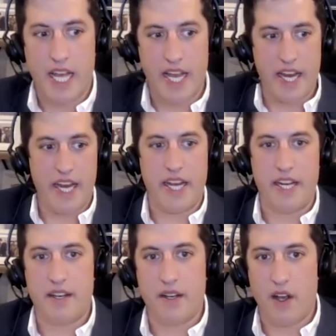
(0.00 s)

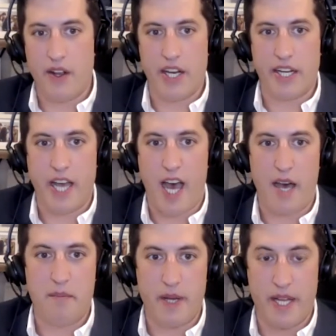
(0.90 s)
And in a
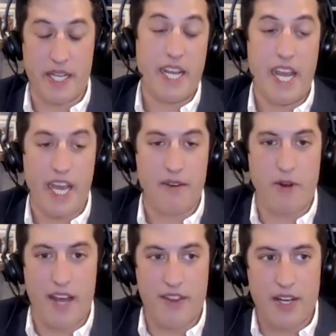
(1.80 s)
cup, in a can
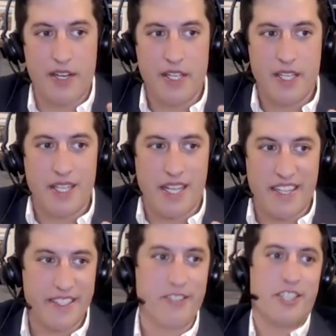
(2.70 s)
rather,
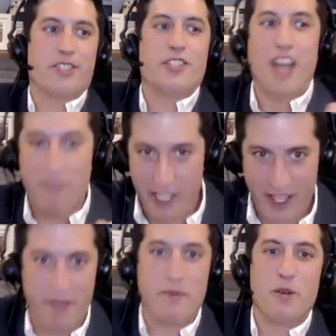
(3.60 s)
you're just shoving
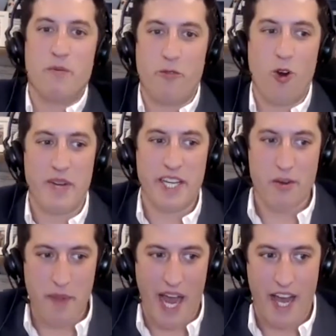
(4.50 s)
them. You're forming your
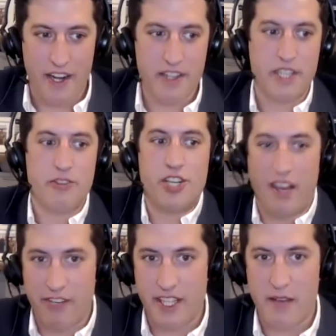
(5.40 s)
pattern, you're
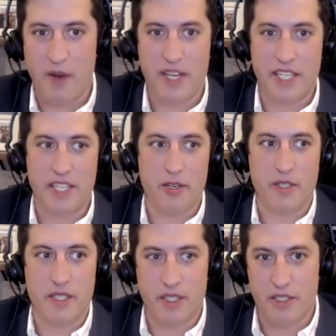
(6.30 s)
shoving them onto
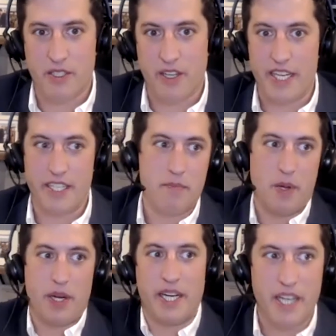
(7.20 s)
your crate, you're
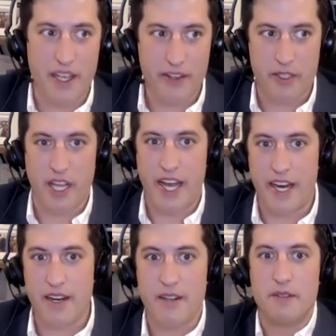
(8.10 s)
putting another
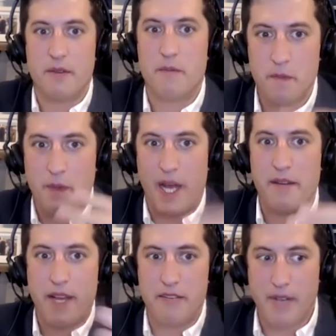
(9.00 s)
layer, bang,
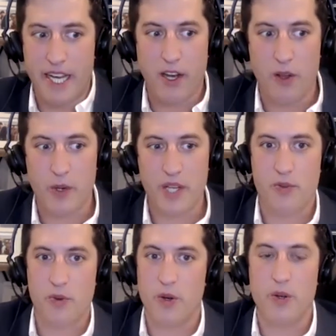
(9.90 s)
bang, bang, all the way
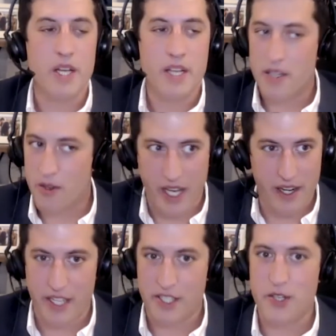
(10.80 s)
through. You
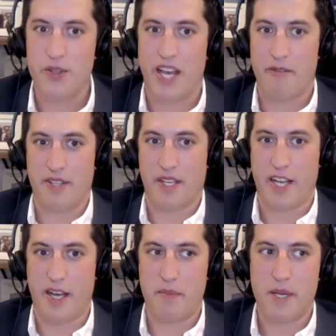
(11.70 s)
cannot do that with a
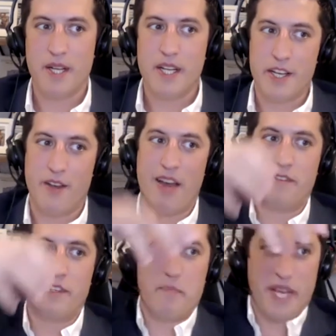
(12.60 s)
cup. You have
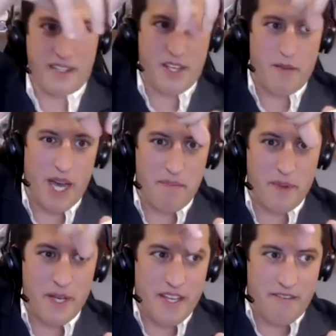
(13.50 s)
to pick them up
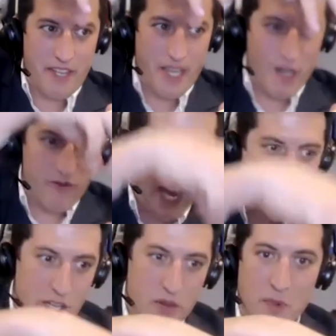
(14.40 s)
via
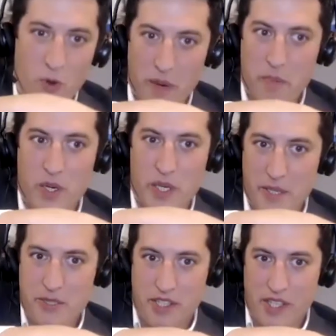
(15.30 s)
vacuum gripper
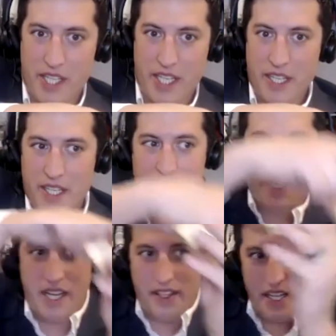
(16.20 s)
usually,
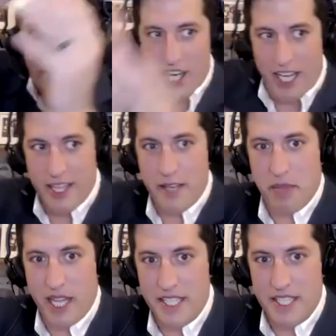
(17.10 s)
and then gently
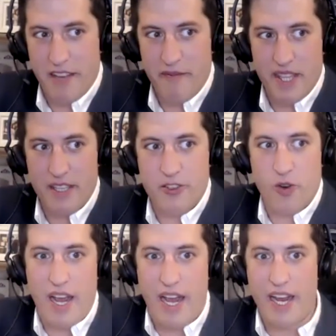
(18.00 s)
place them in the
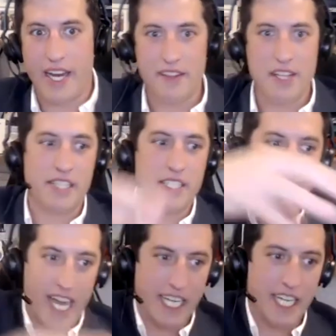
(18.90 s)
tray, and then
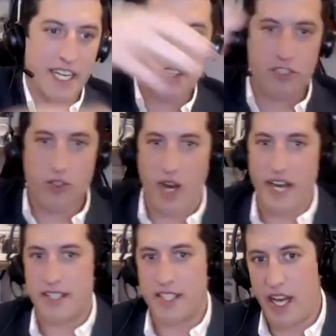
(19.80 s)
stack another tray
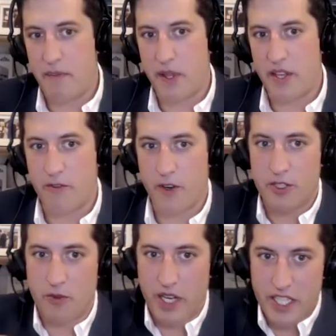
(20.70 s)
on top of the
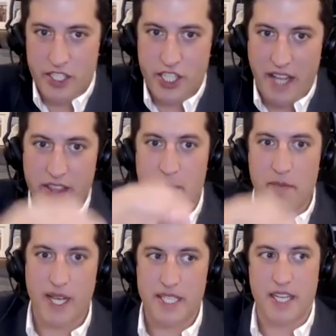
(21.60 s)
first one and gently
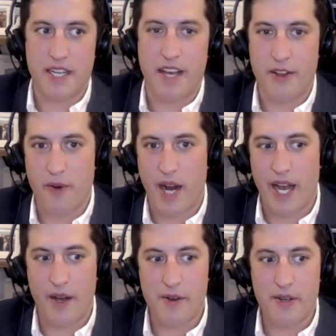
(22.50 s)
place another
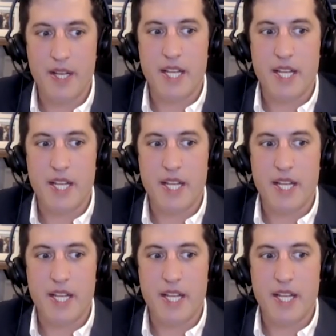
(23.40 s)
round.